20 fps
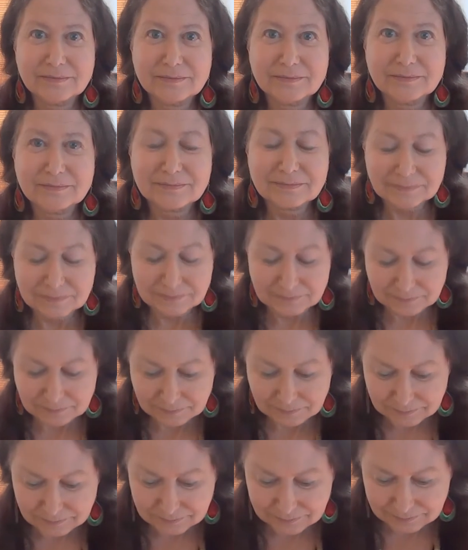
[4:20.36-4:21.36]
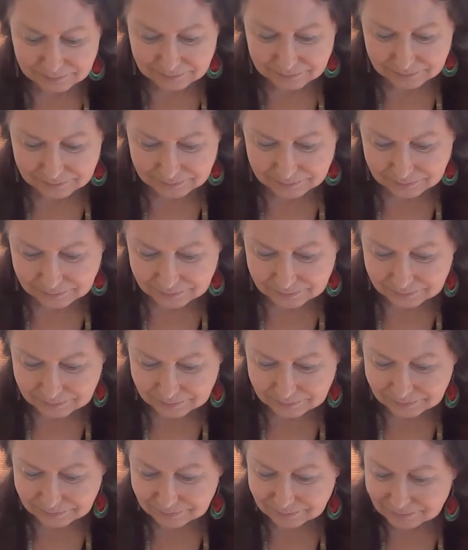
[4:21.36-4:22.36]

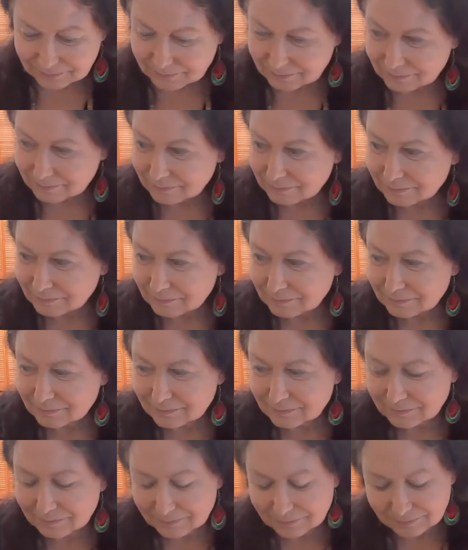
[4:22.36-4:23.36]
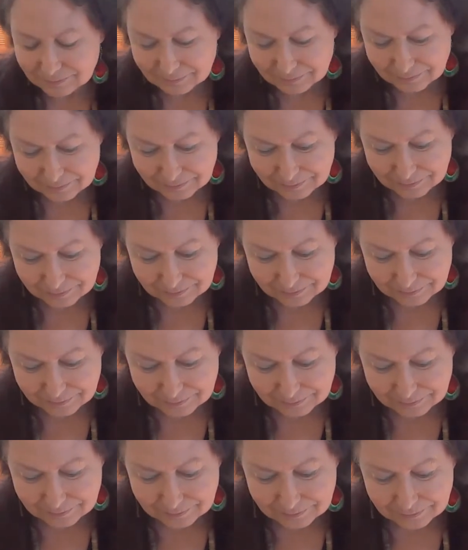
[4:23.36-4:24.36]

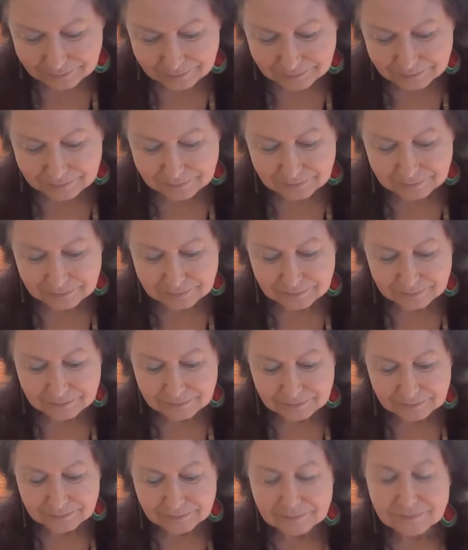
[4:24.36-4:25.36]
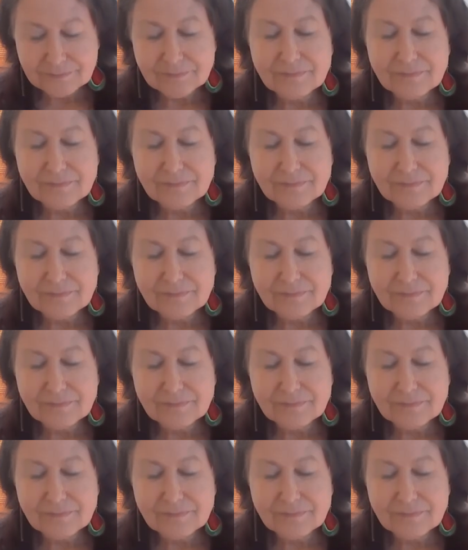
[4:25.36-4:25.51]
(no one is talking)